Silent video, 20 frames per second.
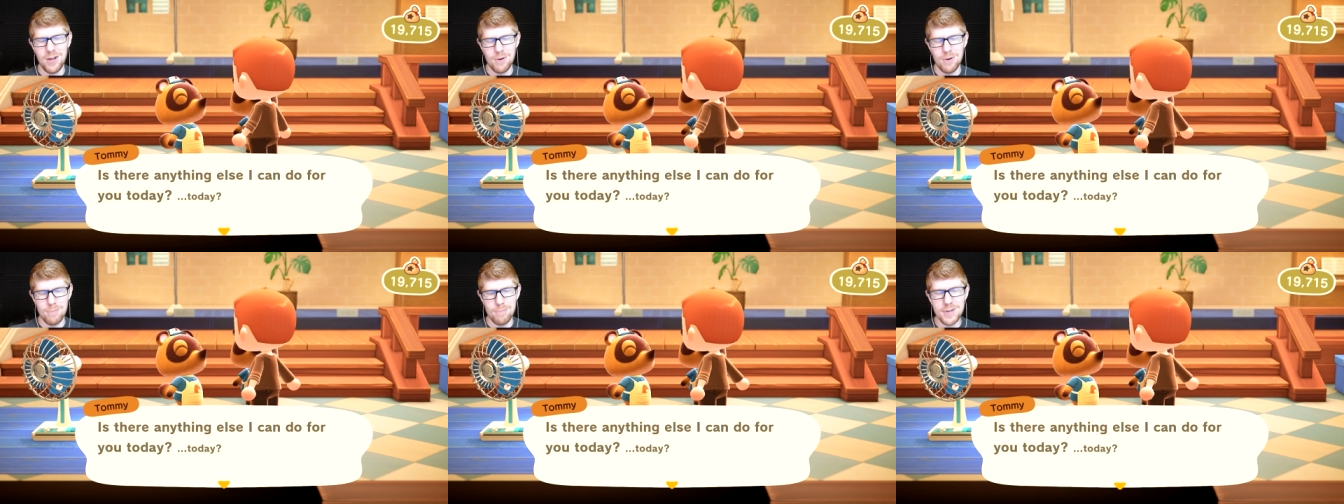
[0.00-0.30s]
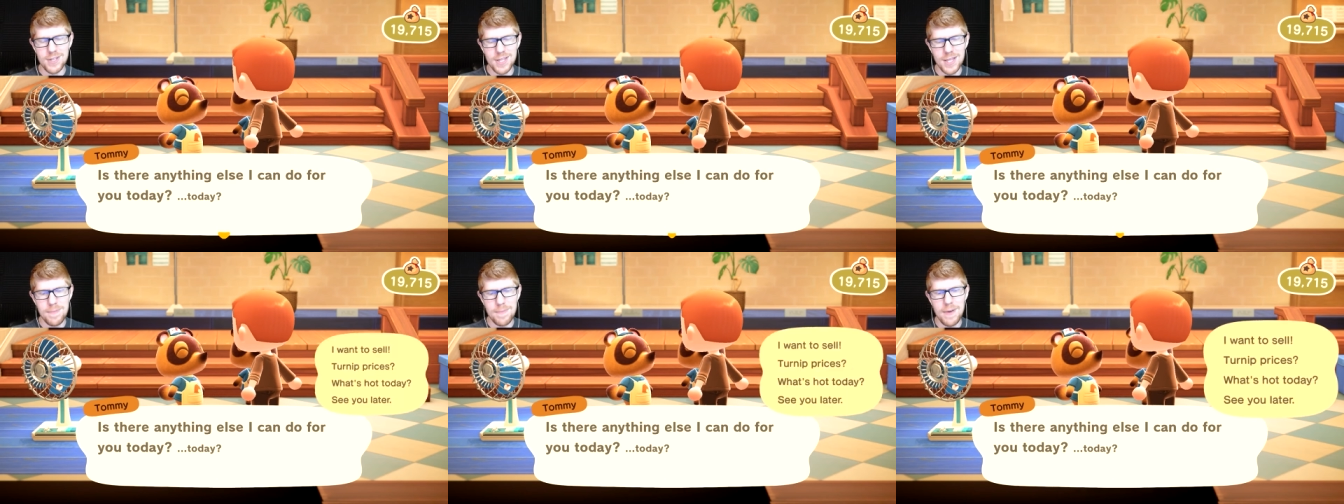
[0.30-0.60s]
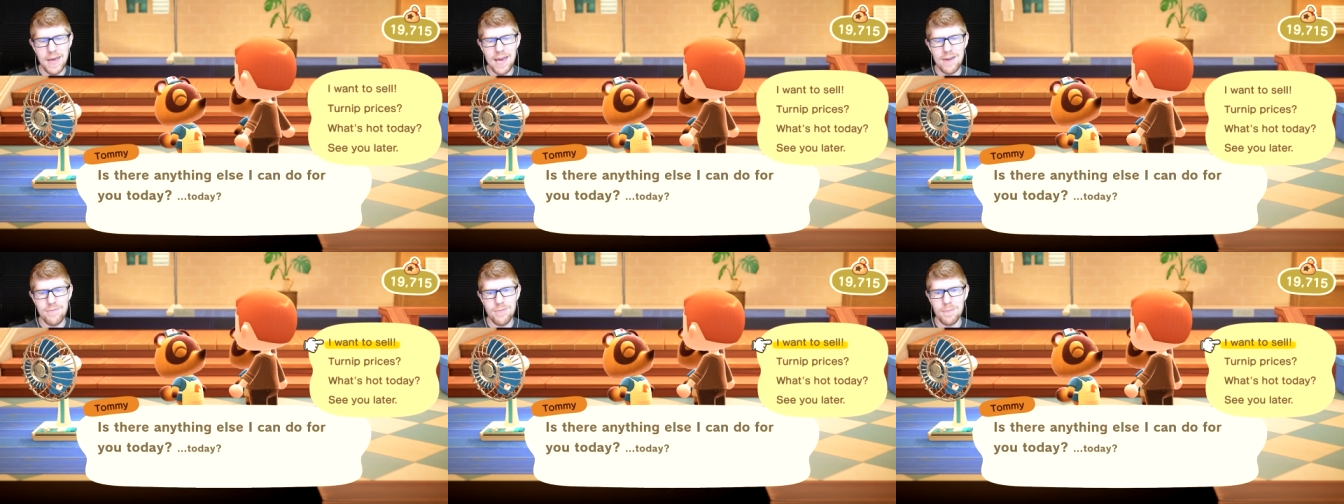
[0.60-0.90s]
really
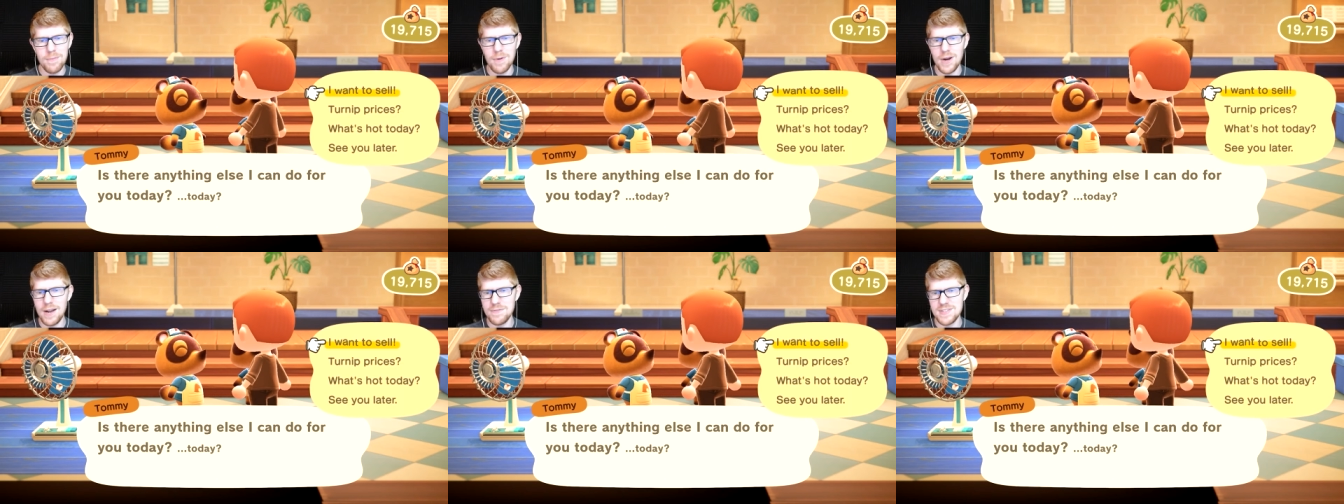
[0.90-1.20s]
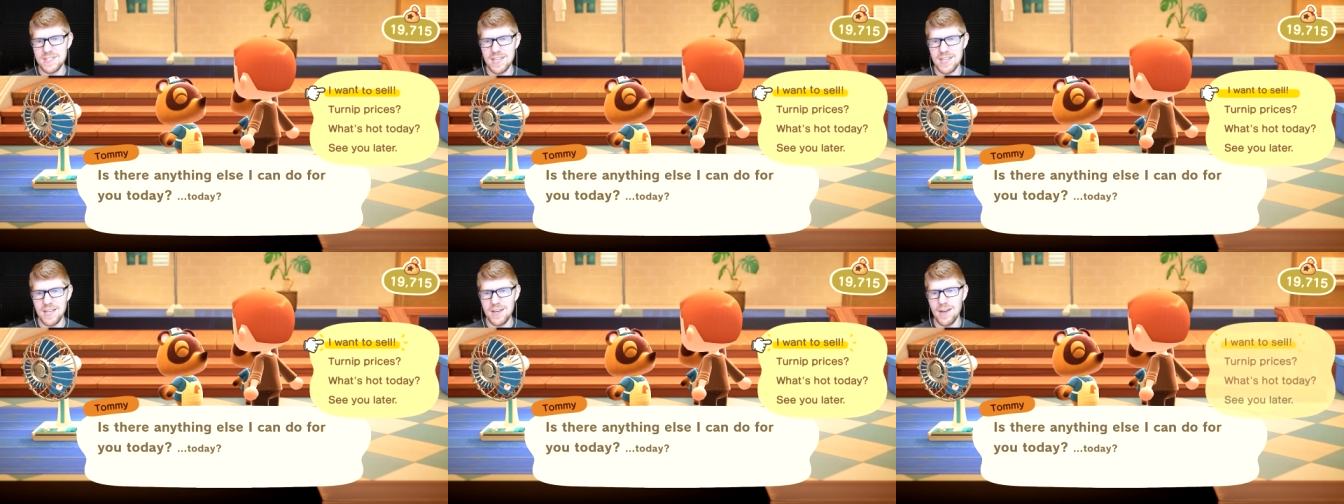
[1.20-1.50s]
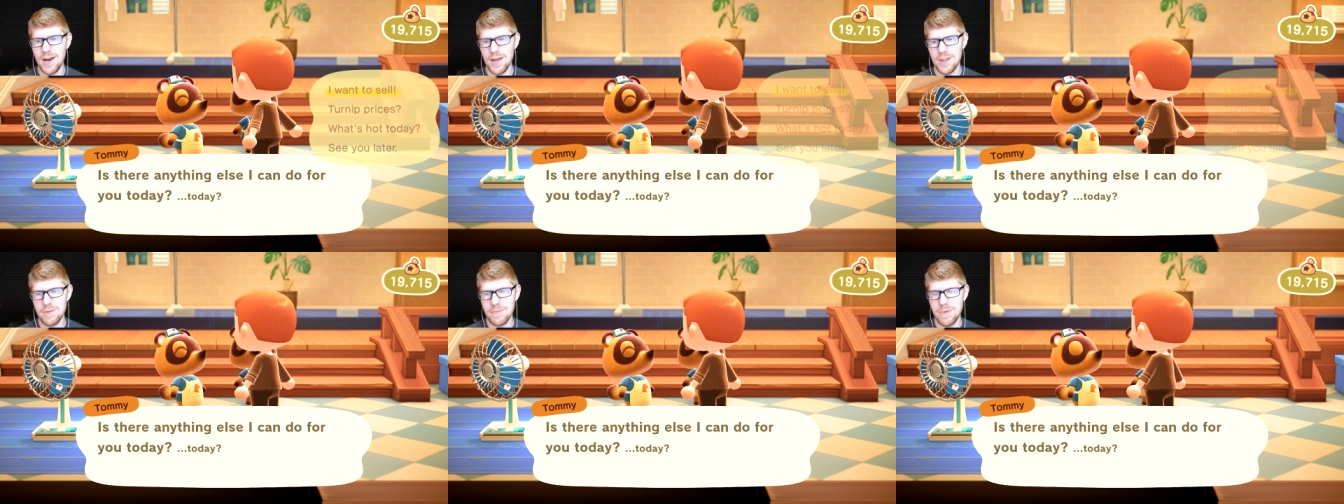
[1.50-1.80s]
bad from what I've seen
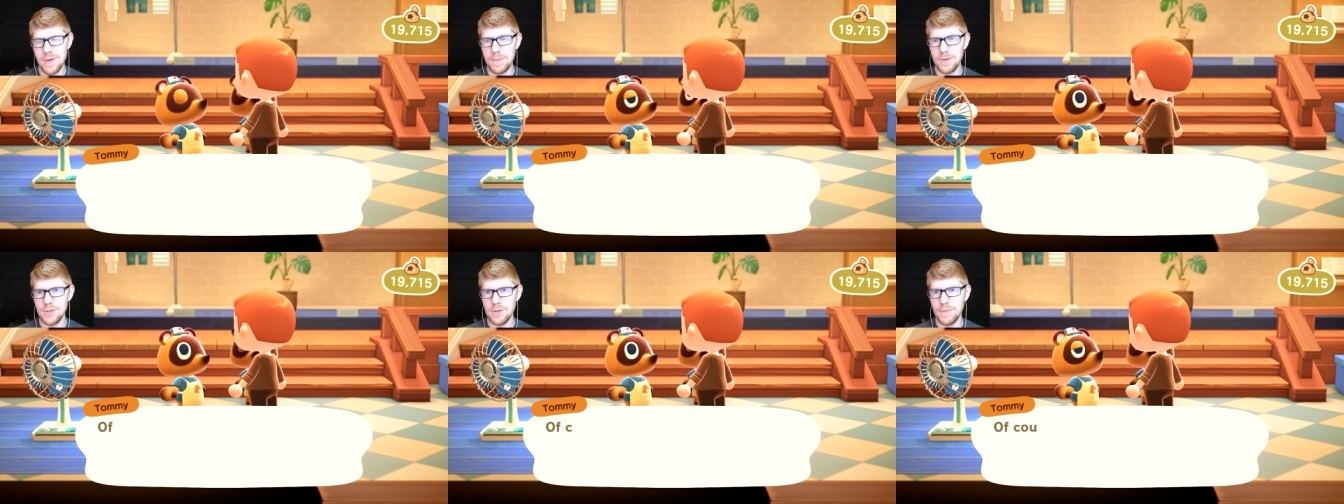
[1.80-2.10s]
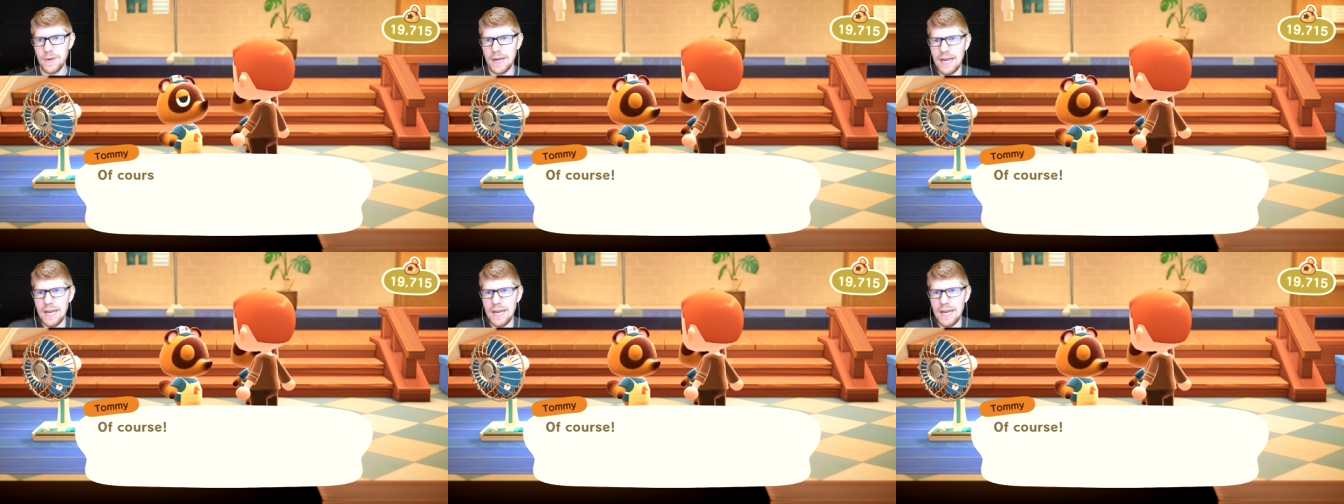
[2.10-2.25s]
other people do,